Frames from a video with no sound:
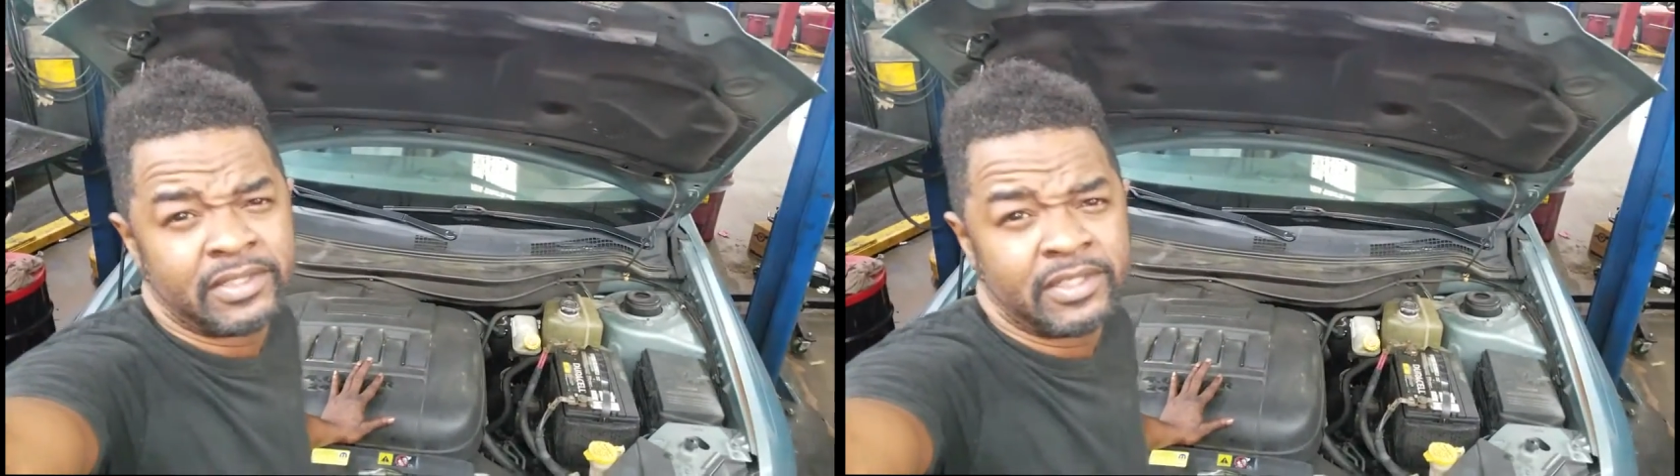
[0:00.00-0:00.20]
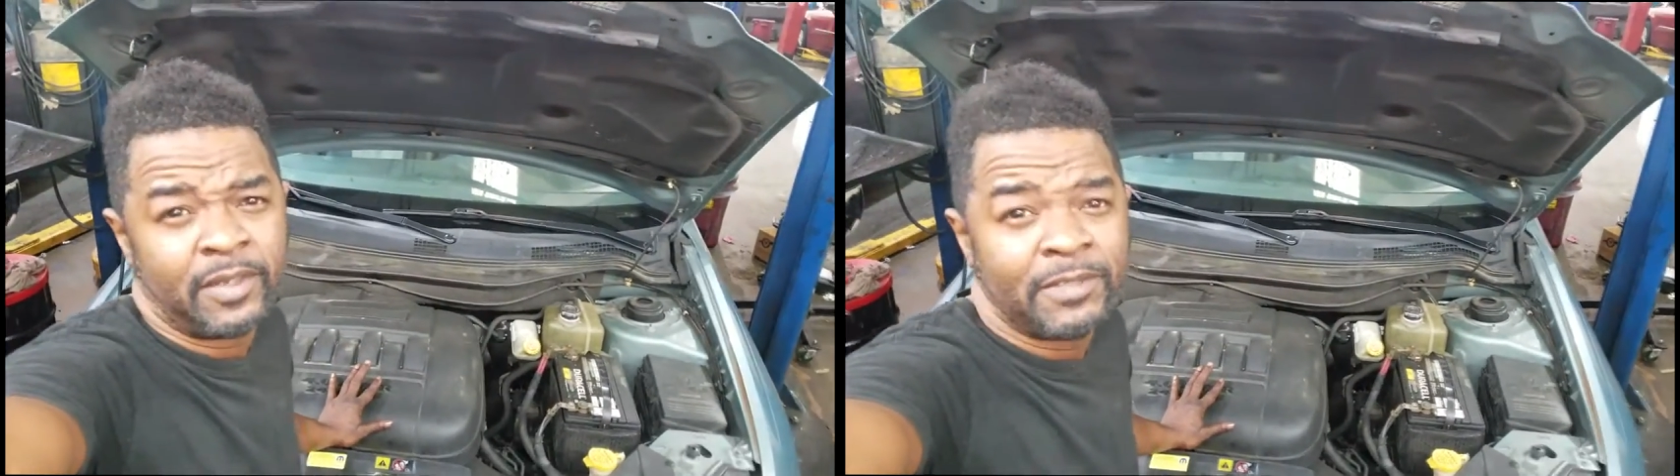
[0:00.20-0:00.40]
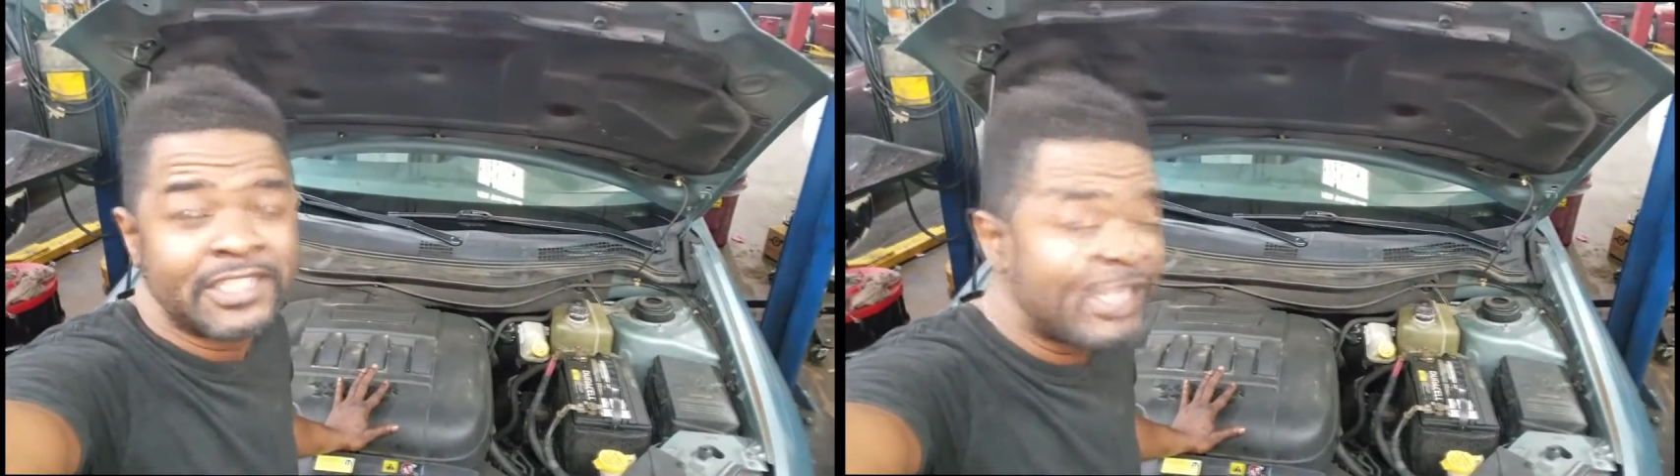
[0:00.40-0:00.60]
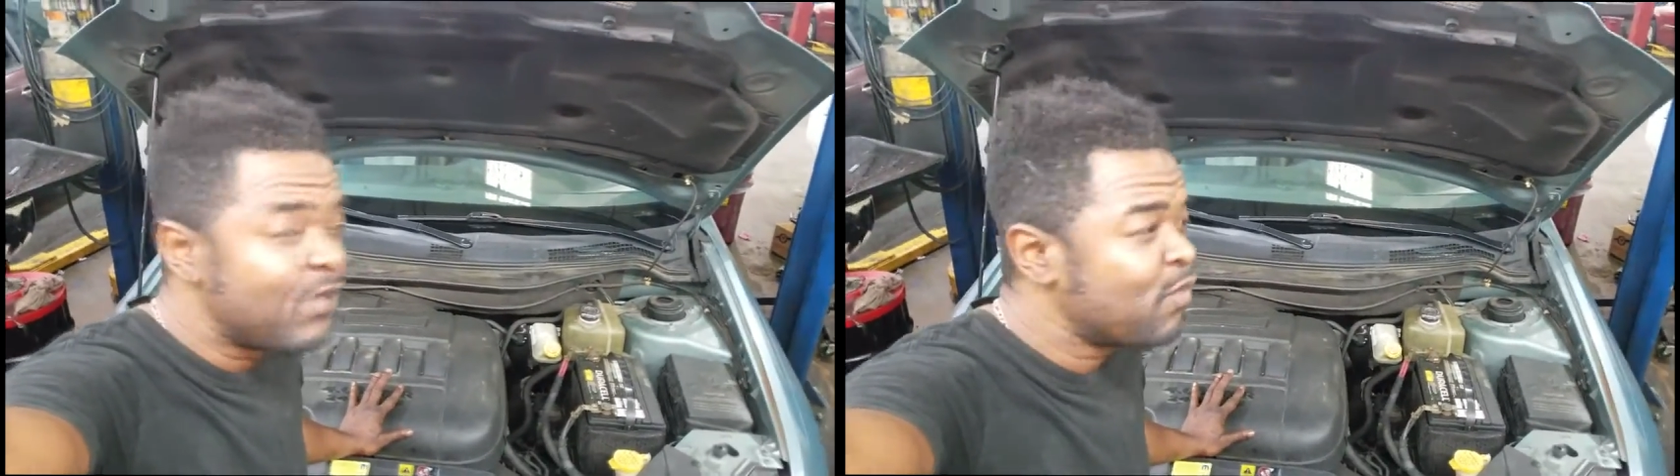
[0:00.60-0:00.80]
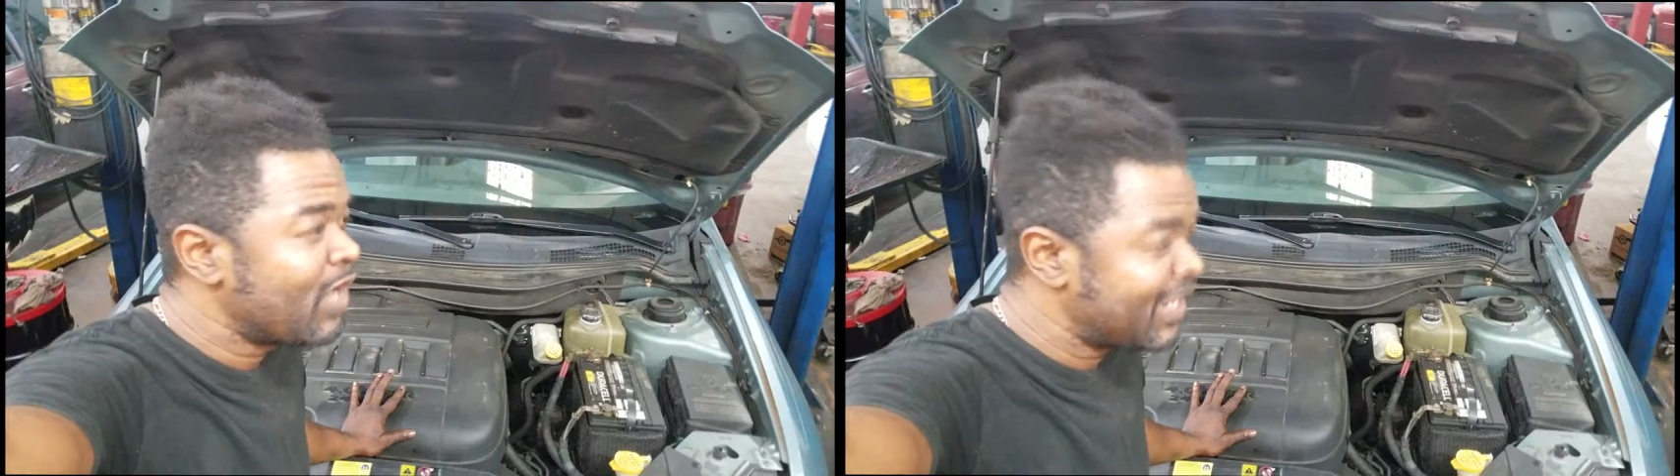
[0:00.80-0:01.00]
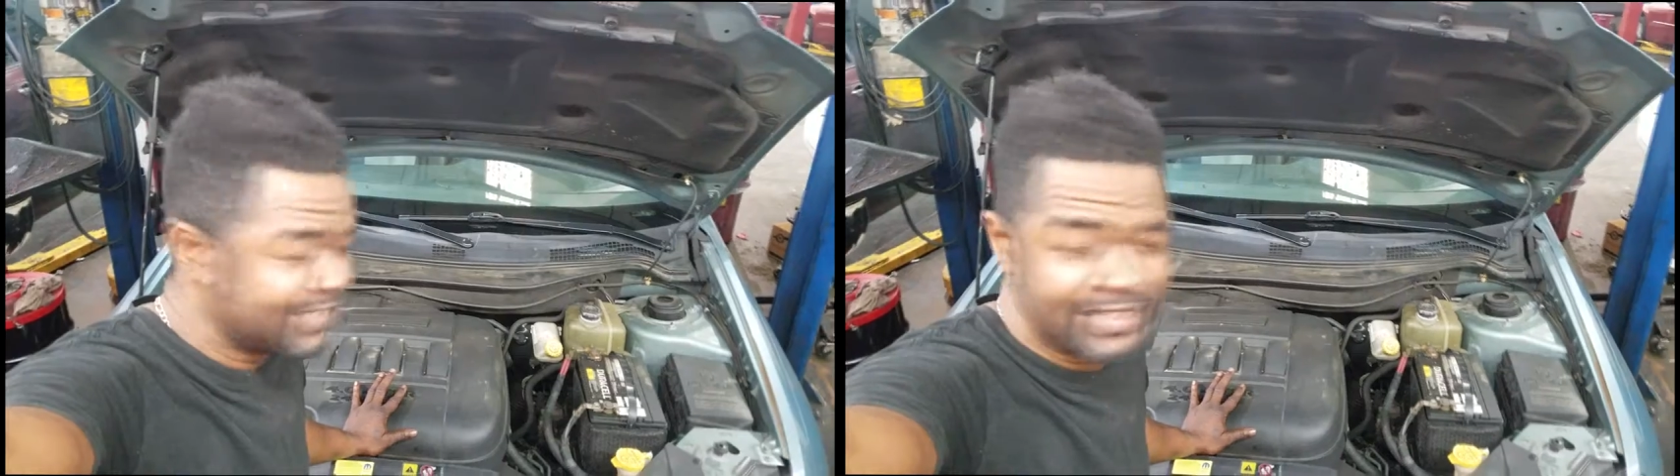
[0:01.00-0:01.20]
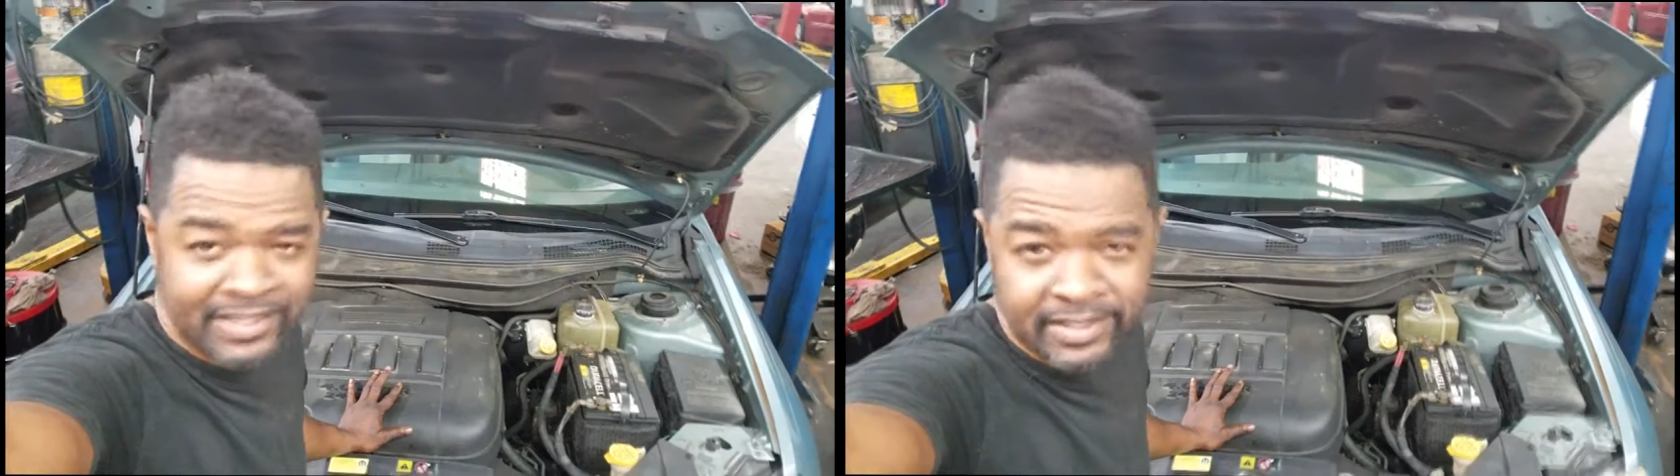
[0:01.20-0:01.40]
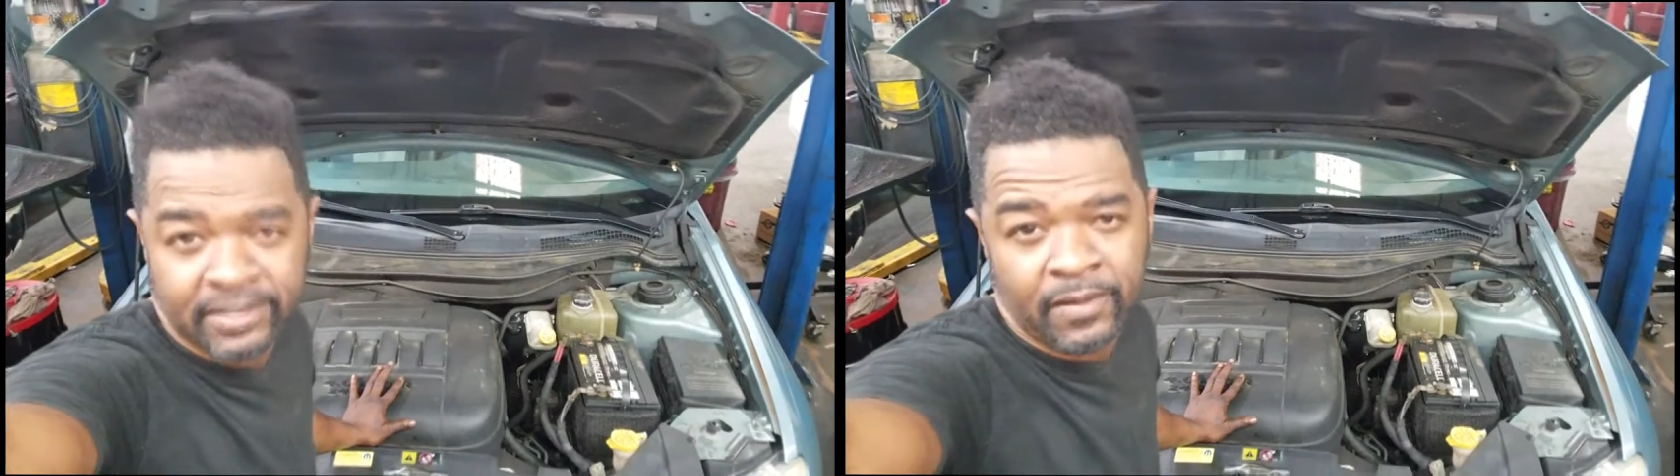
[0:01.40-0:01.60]
I'm gonna tell you why it's in
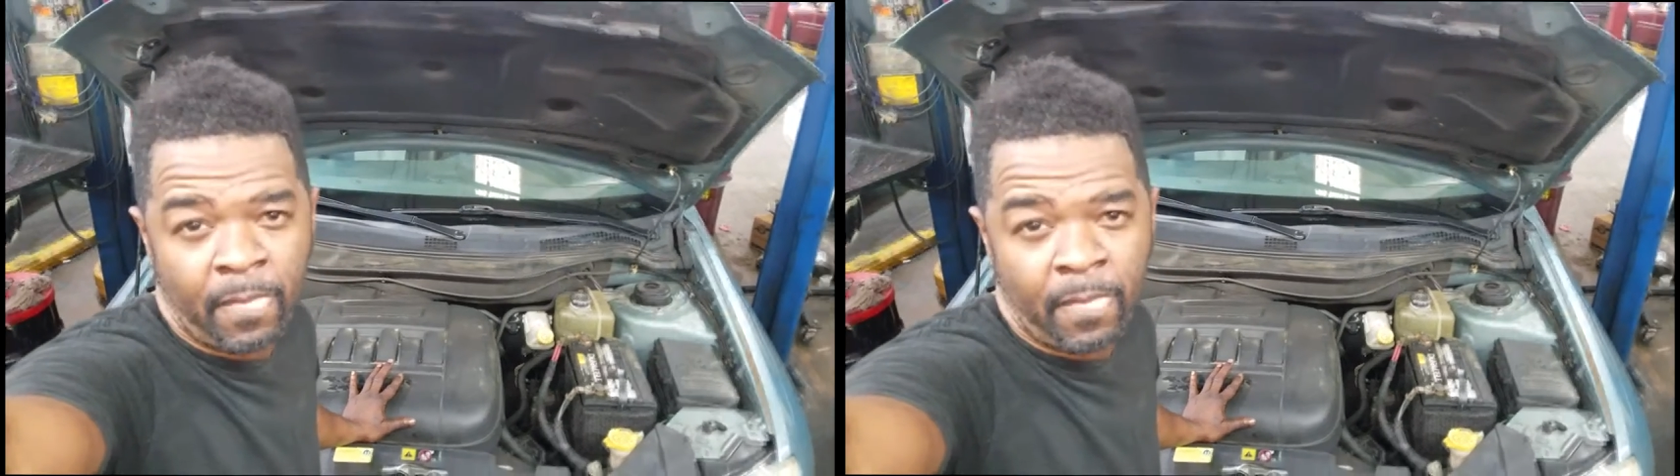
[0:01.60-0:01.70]
here.